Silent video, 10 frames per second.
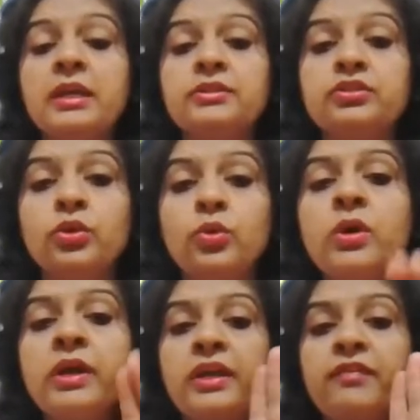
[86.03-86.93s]
So
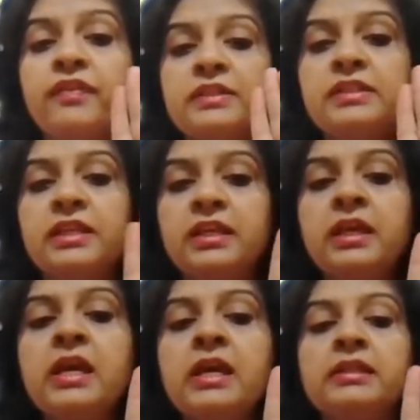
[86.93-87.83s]
if I
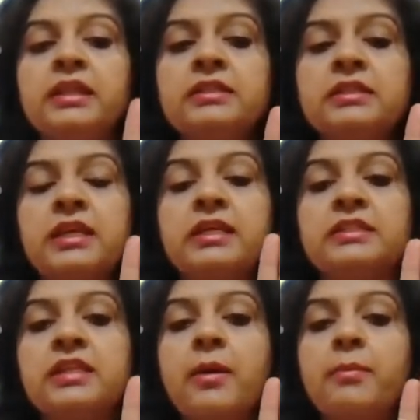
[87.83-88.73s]
see, this
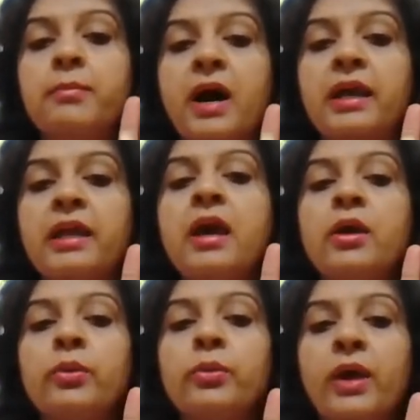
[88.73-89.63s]
is my
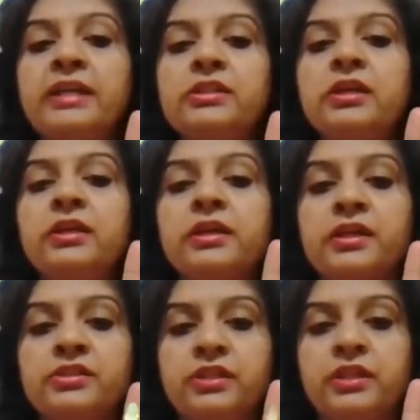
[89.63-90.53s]
right
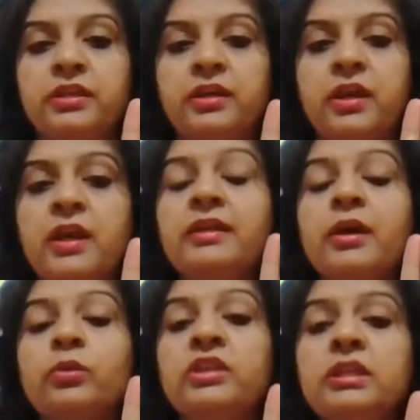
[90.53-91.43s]
kidney.
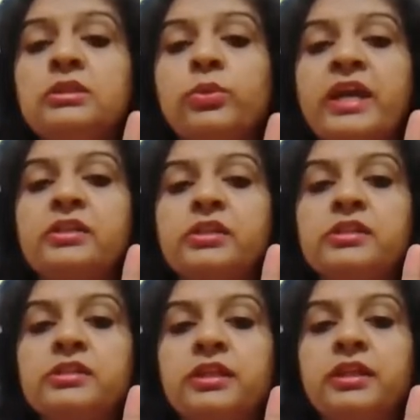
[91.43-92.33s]
Now this right
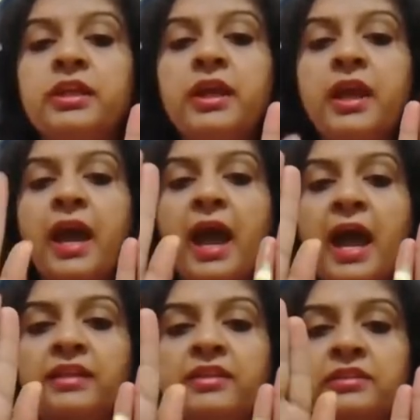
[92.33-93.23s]
kidney
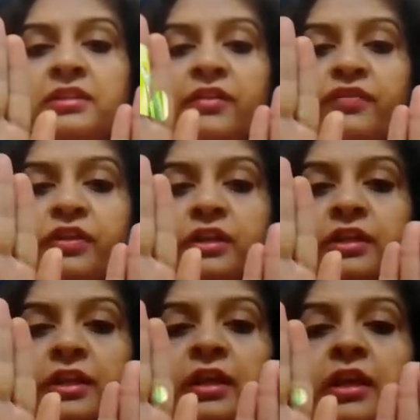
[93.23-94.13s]
and this left
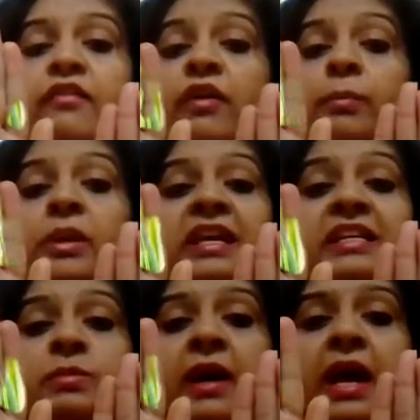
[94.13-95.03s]
kidney, if I
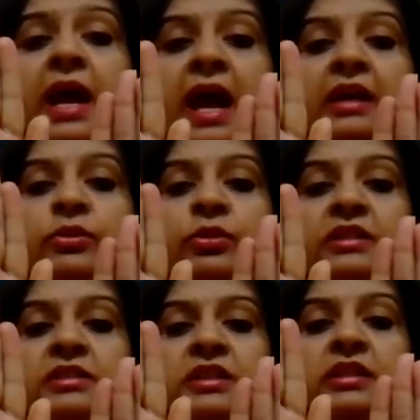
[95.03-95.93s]
place my hand, you
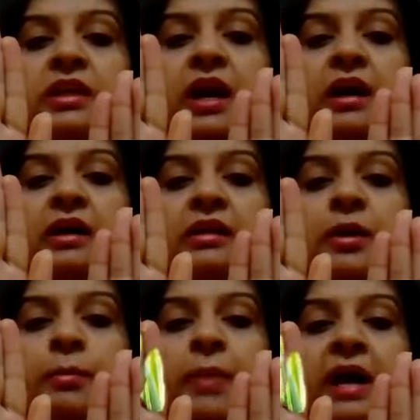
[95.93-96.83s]
can see they are
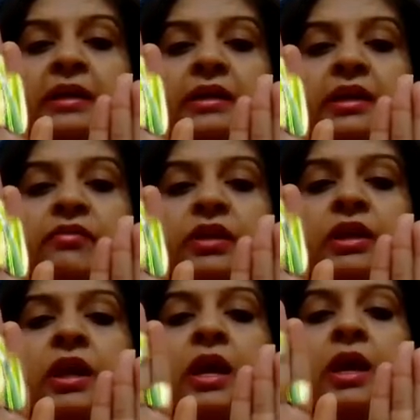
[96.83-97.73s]
comparatively